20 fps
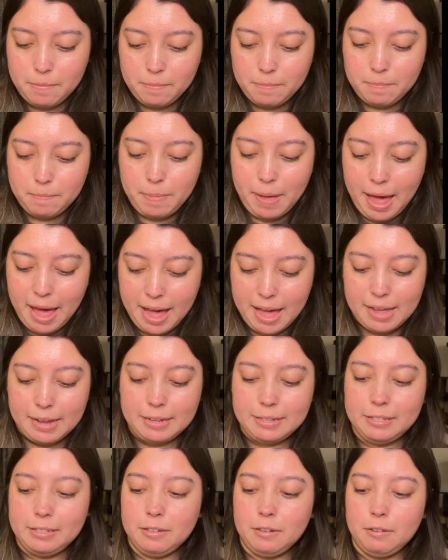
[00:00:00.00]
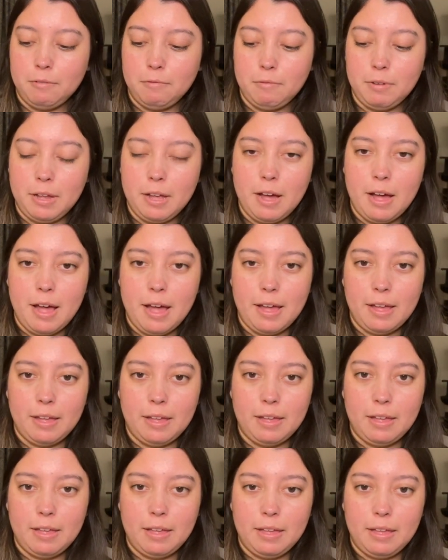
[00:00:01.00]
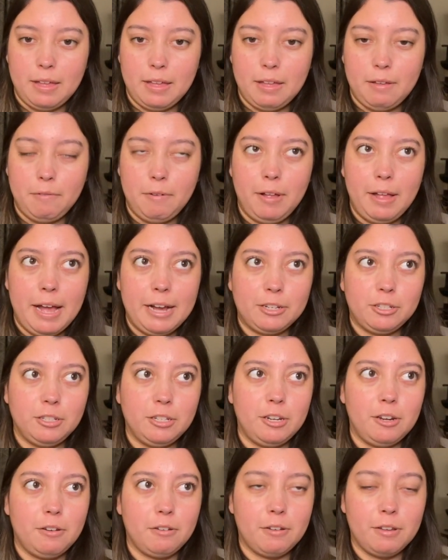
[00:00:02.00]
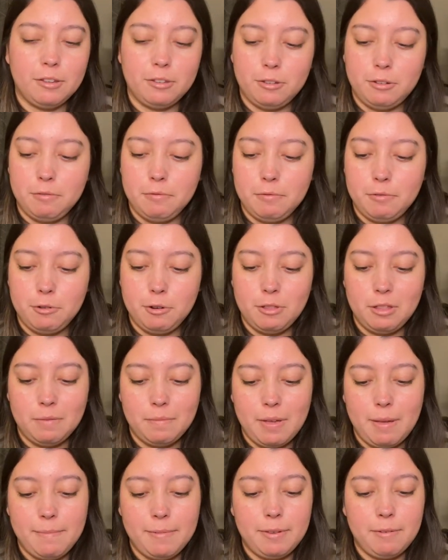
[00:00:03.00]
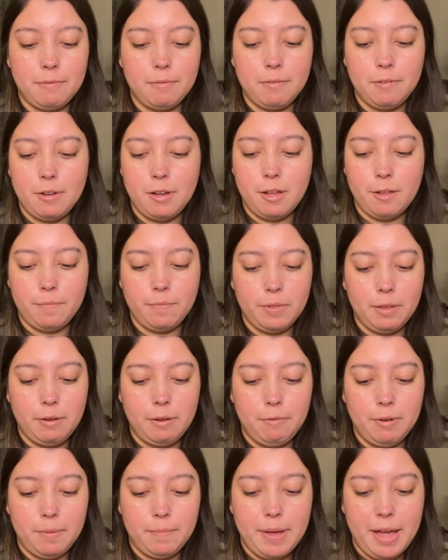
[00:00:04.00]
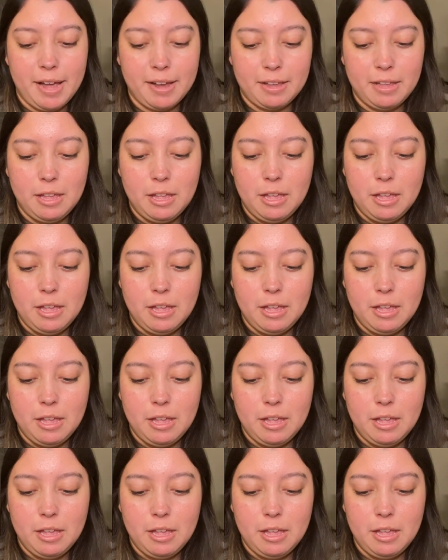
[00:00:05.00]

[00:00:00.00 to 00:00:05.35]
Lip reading: packs we got. Well, actually no, because 2 of them came in one pack.